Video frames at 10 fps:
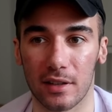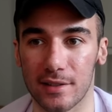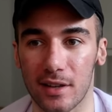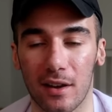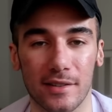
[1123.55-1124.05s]

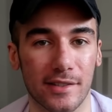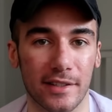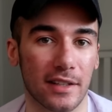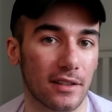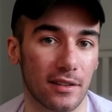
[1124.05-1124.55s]
It's
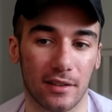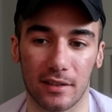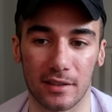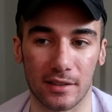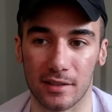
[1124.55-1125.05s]
unseen.
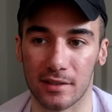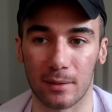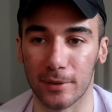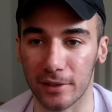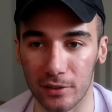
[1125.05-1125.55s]
It's
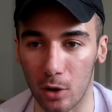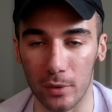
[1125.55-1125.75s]
something no